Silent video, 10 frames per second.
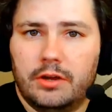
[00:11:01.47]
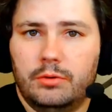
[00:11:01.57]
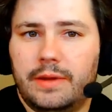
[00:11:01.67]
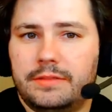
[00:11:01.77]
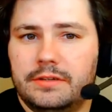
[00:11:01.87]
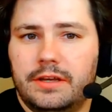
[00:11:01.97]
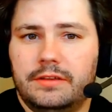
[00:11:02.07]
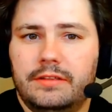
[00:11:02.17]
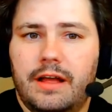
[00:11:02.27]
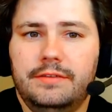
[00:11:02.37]
about their daily
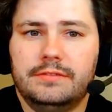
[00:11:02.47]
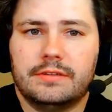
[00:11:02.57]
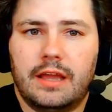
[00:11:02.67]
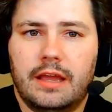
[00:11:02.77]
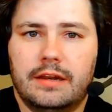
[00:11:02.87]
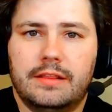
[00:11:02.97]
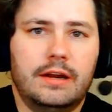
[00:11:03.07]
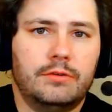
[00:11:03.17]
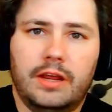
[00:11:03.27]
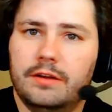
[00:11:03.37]
lives, and they don't
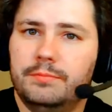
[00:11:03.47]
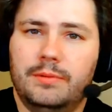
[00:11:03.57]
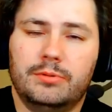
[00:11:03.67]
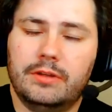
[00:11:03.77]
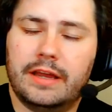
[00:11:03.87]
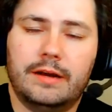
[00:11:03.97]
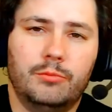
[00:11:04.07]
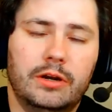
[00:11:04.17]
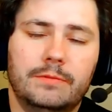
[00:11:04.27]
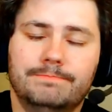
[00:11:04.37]
care if people look at them
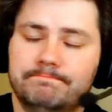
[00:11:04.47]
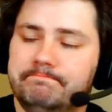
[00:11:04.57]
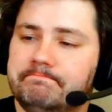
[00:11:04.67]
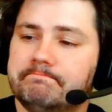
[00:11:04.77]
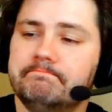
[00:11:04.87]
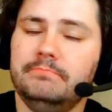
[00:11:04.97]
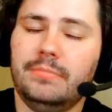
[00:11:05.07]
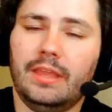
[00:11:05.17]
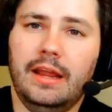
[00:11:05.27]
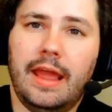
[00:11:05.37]
weird.
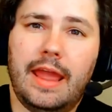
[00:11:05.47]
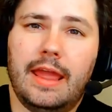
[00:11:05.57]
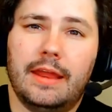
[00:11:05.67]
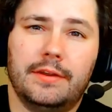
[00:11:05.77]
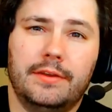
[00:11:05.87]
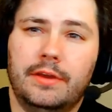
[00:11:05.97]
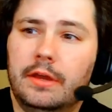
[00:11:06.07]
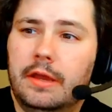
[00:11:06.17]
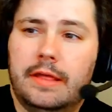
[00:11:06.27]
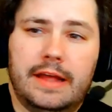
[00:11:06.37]
And
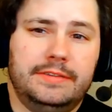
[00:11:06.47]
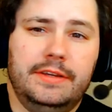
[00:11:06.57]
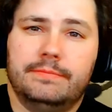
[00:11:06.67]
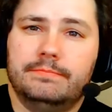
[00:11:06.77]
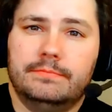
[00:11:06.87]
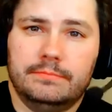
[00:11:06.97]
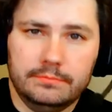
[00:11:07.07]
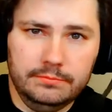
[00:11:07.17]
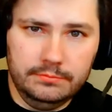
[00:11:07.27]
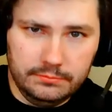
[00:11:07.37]
that's it.
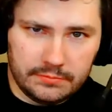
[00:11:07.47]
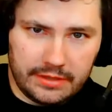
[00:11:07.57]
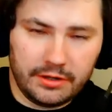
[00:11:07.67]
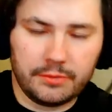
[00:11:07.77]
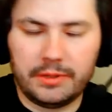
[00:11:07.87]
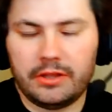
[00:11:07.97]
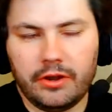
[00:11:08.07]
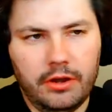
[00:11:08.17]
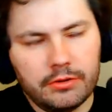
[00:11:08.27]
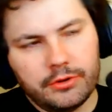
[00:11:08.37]
And they're going to be like,
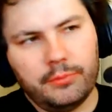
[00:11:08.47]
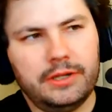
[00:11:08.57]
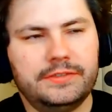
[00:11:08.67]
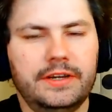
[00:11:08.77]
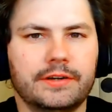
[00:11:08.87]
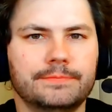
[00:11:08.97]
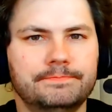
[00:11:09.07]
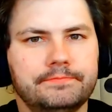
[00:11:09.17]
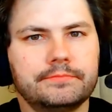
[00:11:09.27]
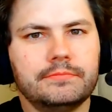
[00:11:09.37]
"Oh, nobody's here.
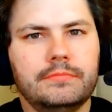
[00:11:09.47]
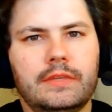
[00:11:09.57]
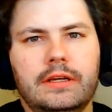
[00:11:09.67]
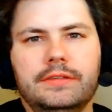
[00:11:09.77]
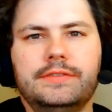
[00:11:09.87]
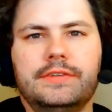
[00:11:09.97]
It's